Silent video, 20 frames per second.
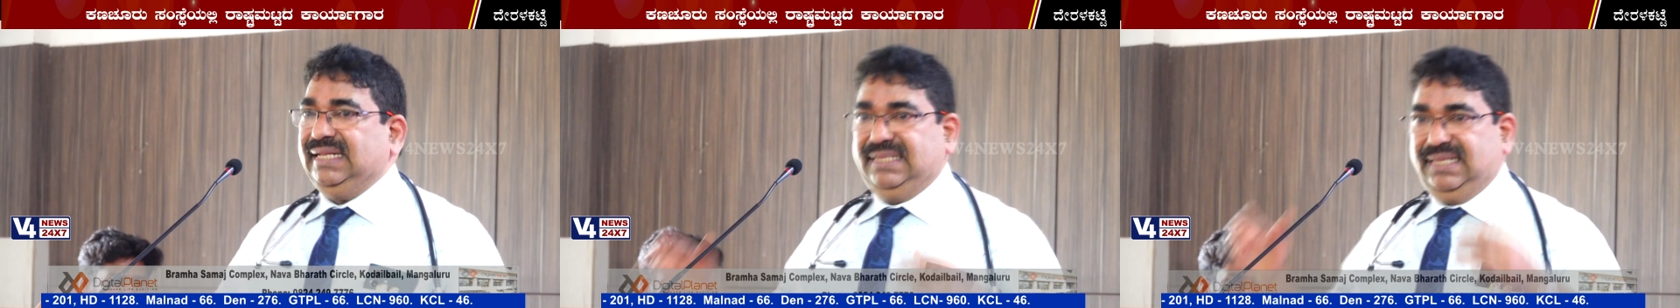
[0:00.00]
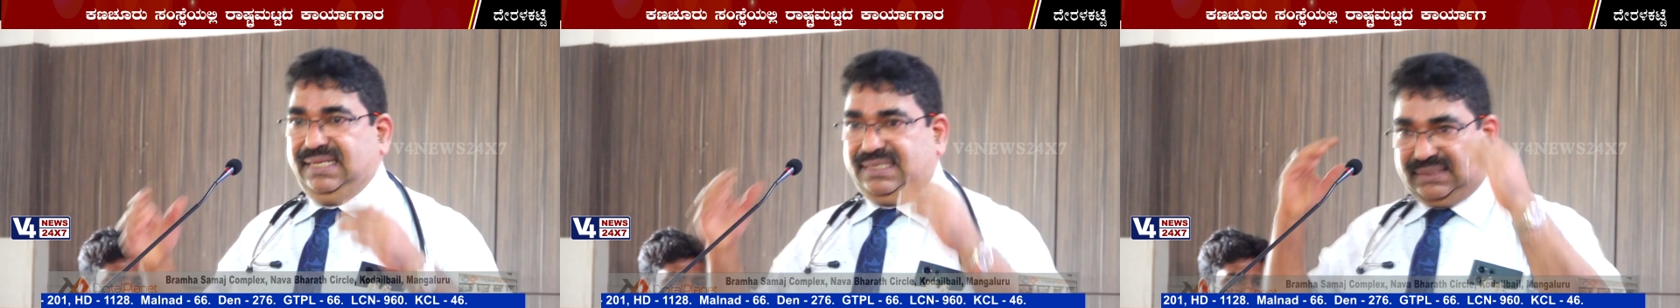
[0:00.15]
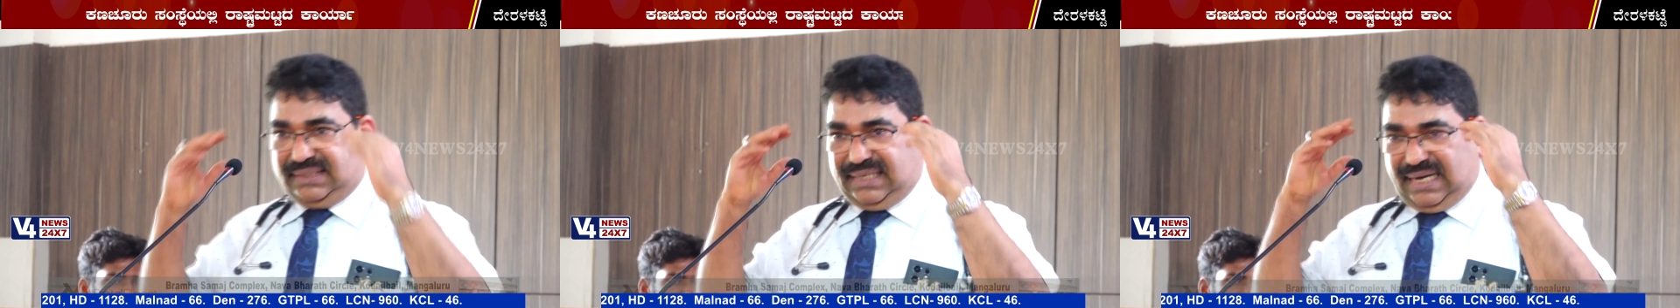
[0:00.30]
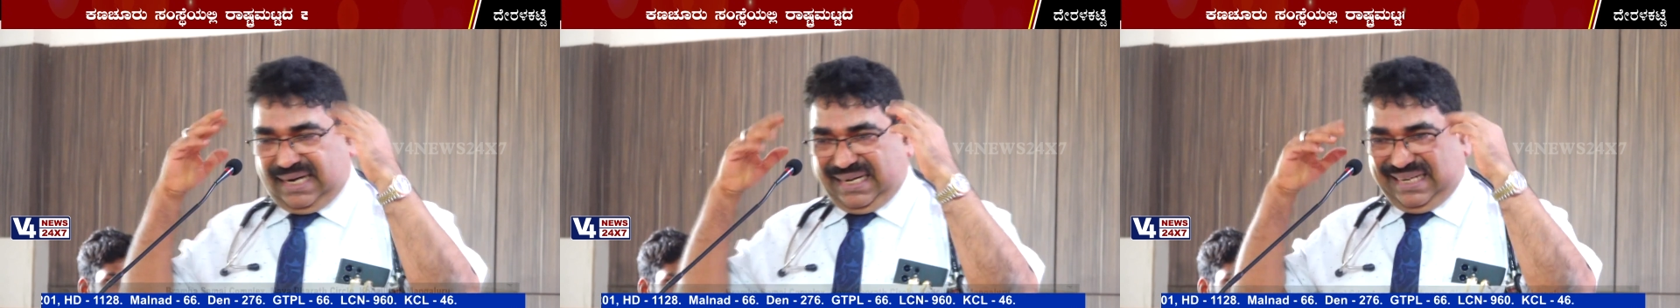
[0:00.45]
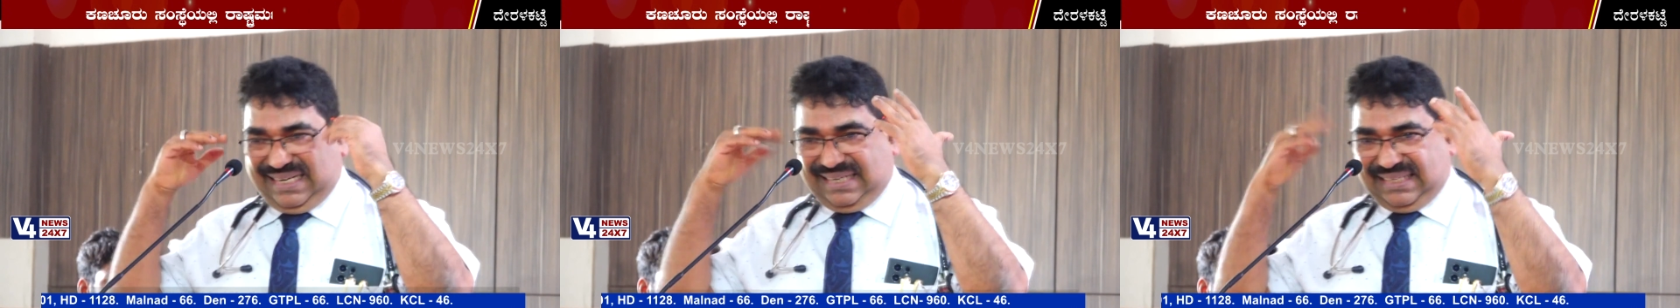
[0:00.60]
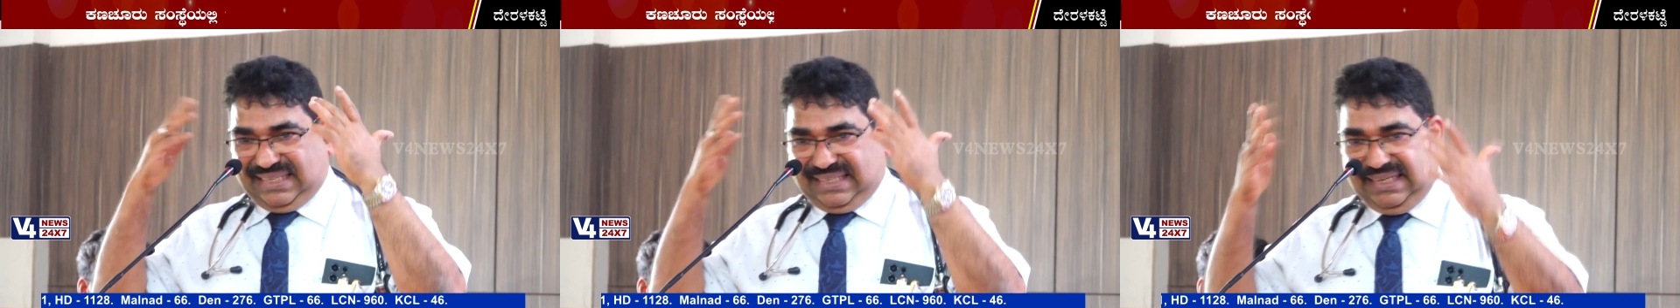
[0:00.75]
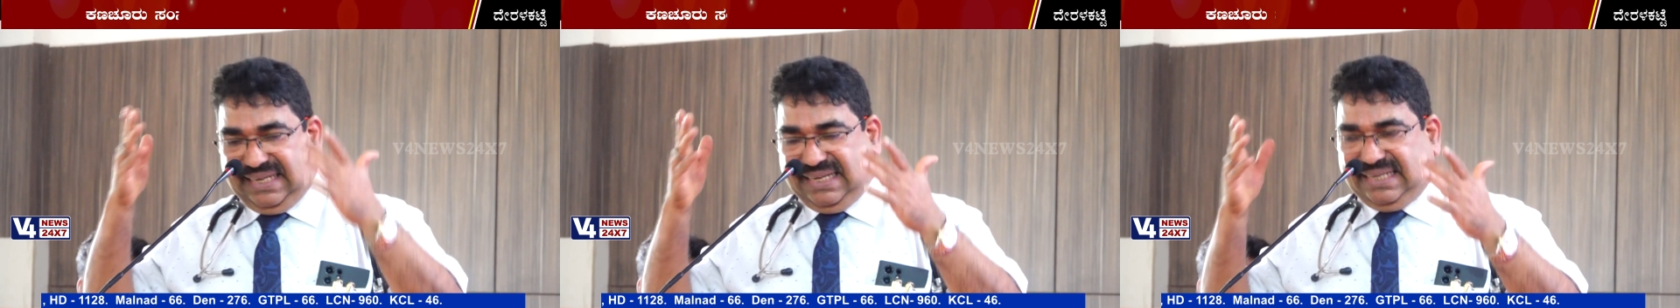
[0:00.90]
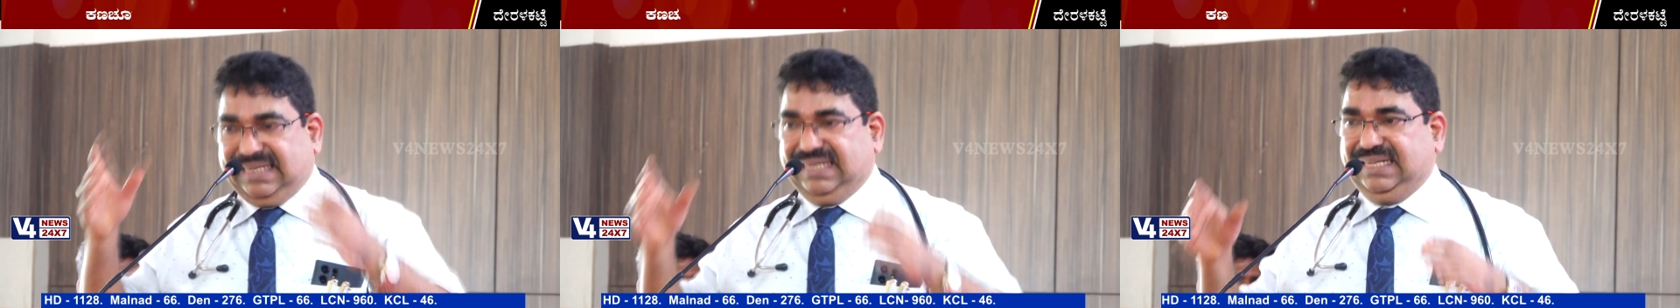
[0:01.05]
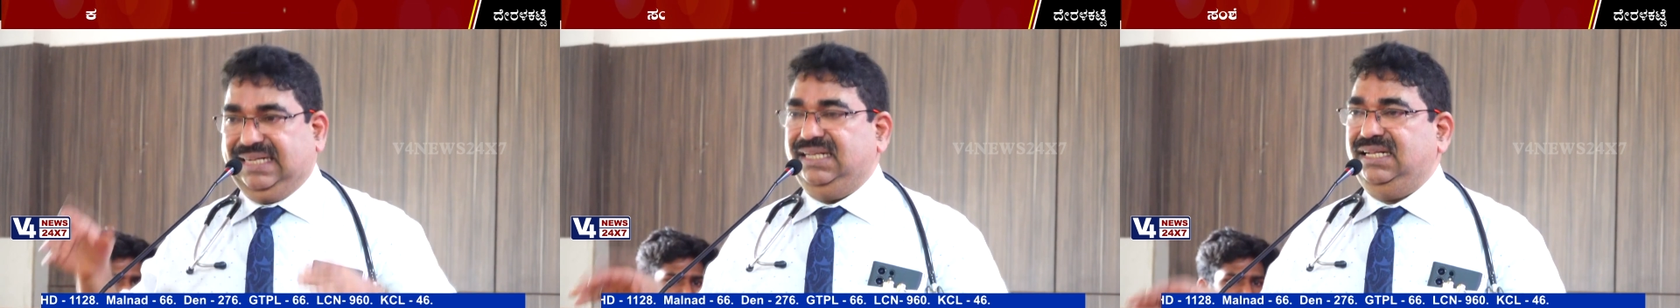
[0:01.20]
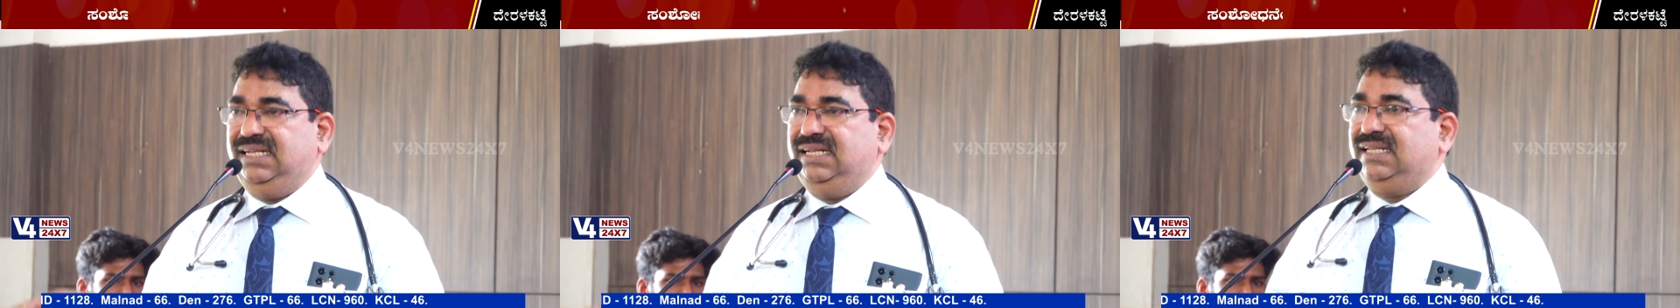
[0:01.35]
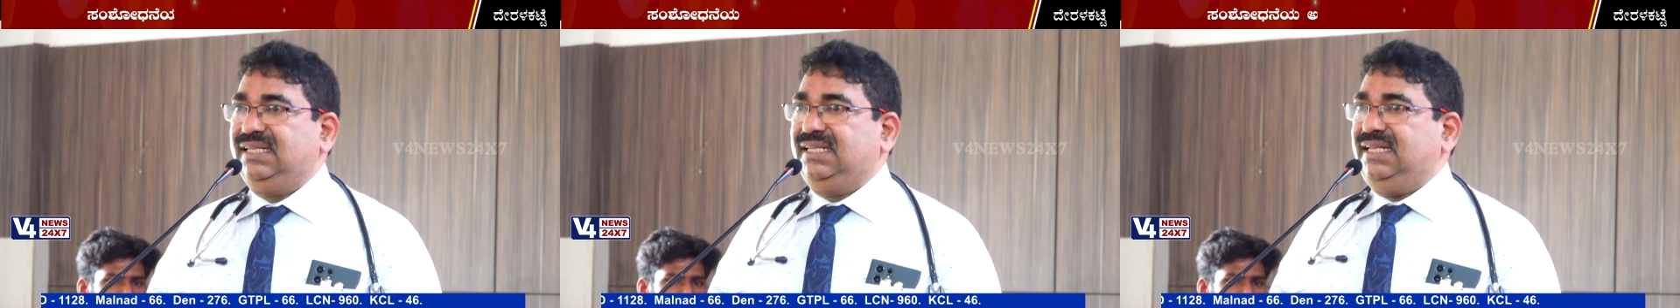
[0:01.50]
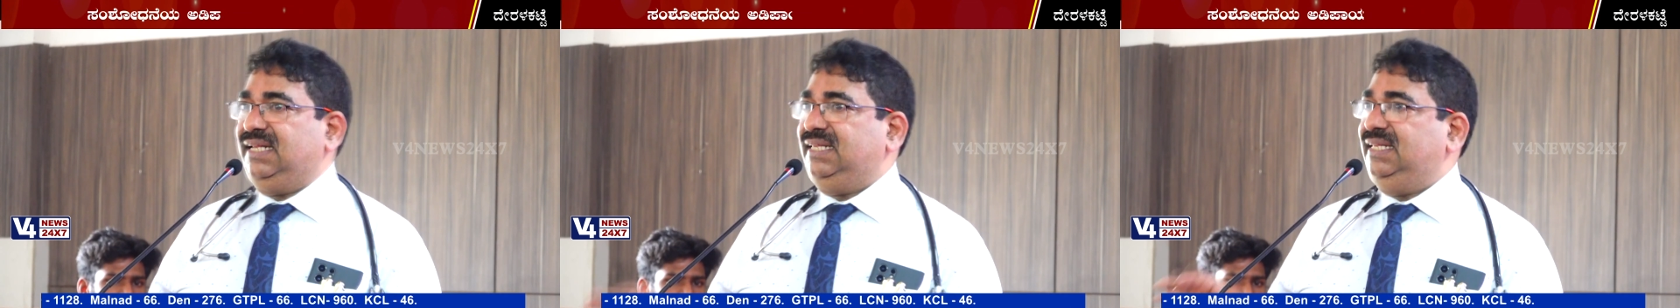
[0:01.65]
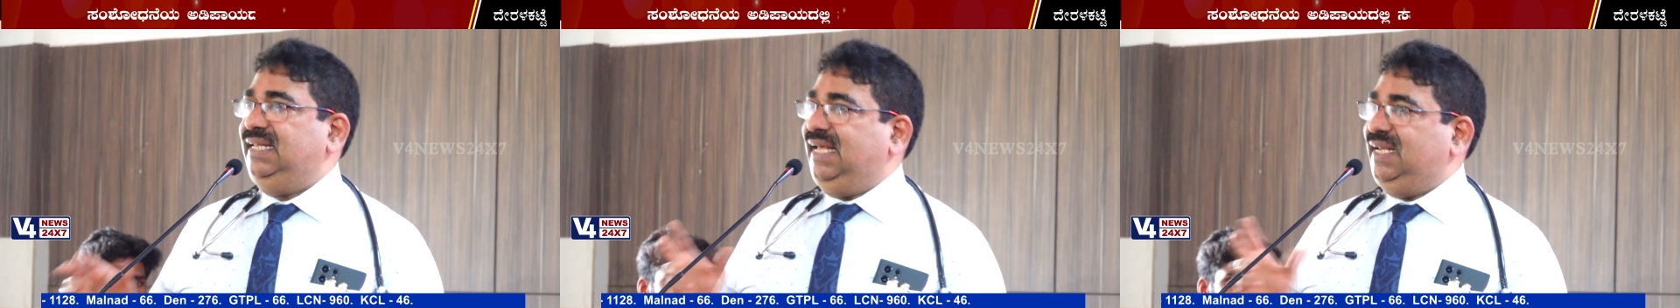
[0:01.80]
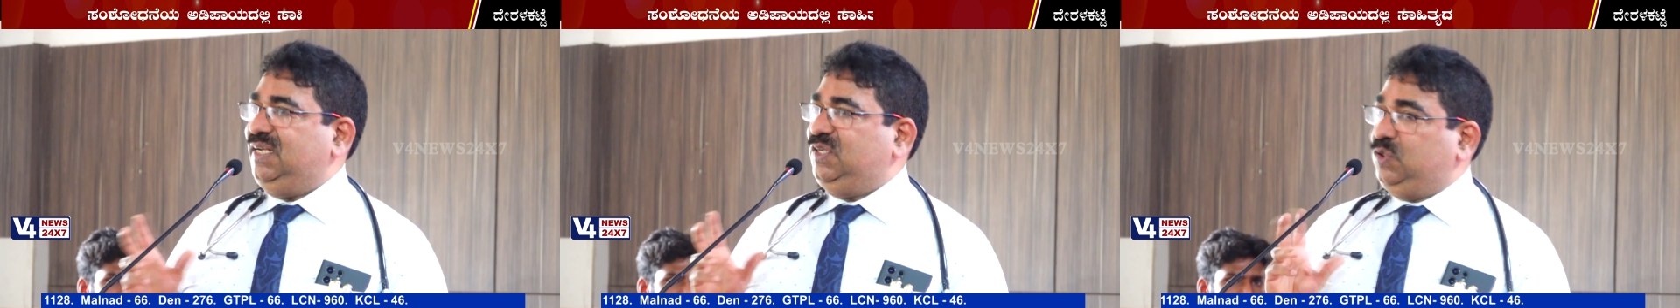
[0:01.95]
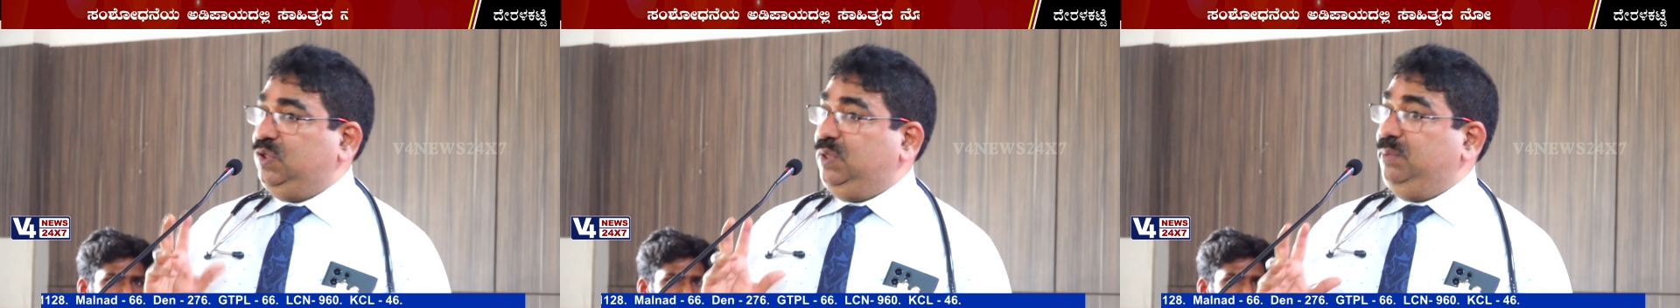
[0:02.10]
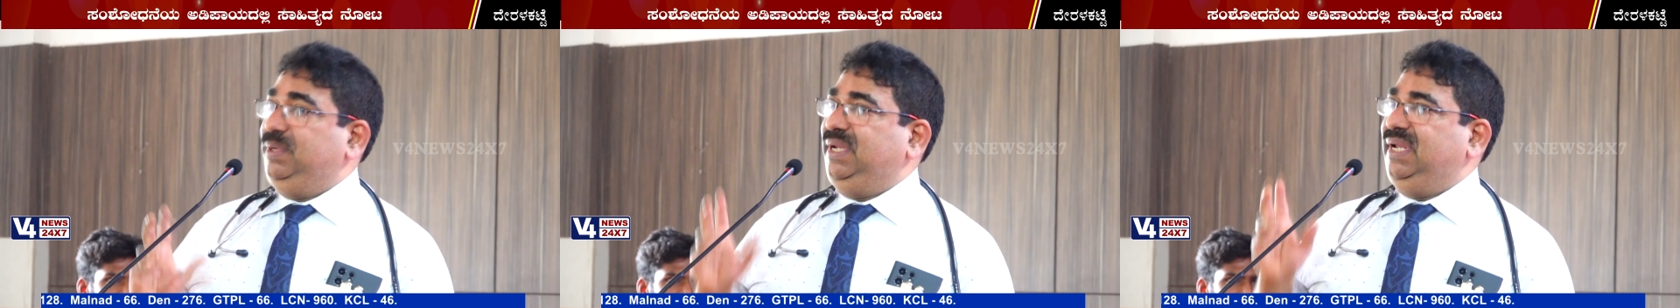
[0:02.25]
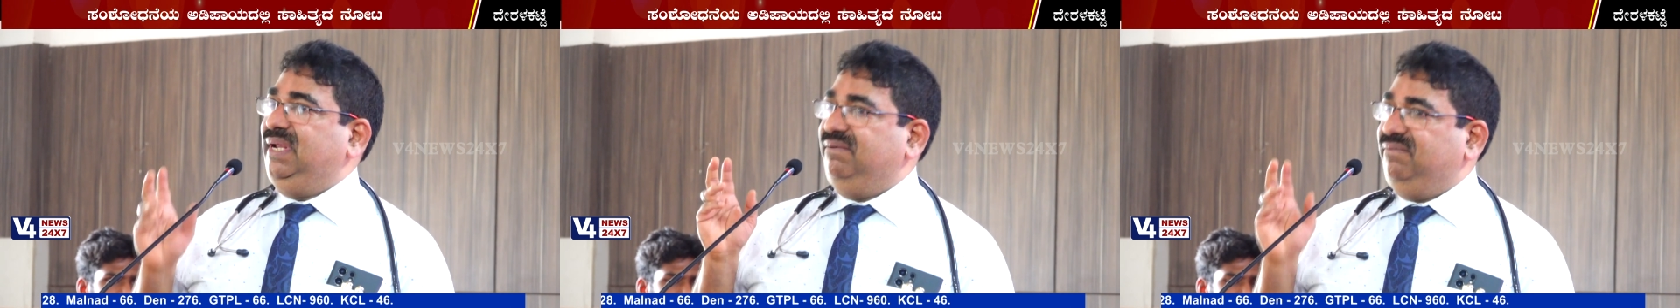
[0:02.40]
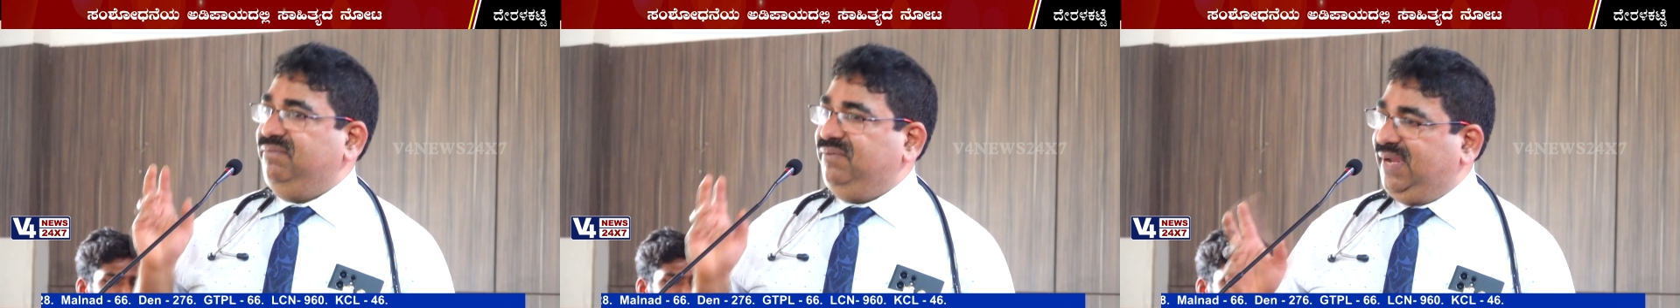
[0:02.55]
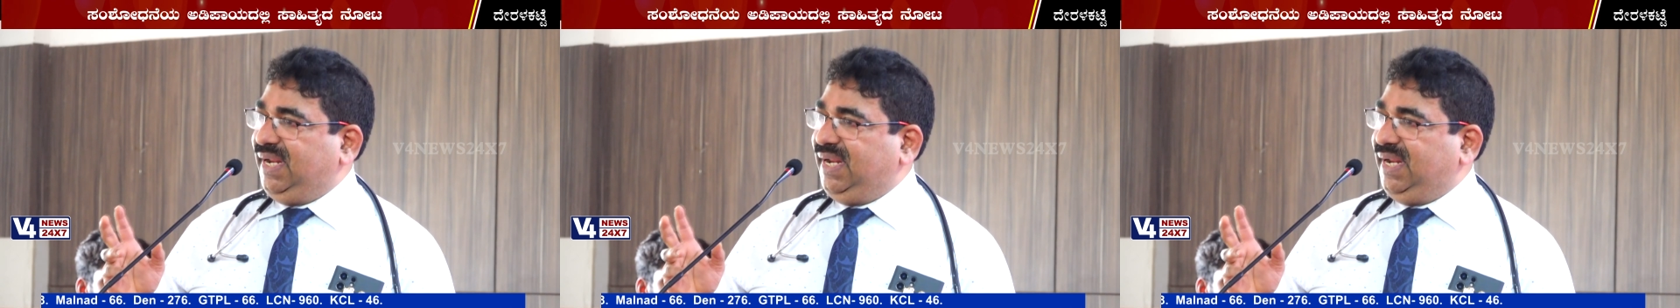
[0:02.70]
they started thinking that there should be a